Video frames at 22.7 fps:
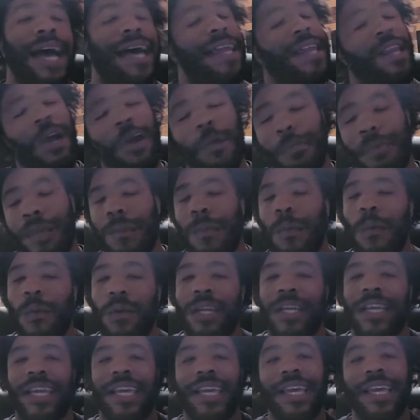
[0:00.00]
I know people
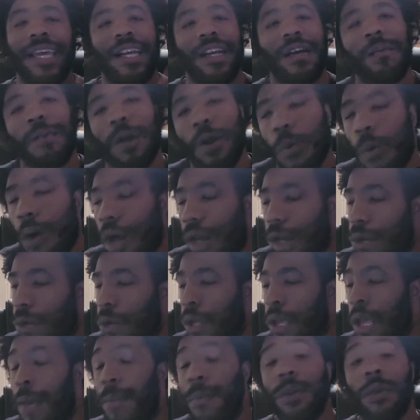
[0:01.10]
want to get Ickey Ekwonu.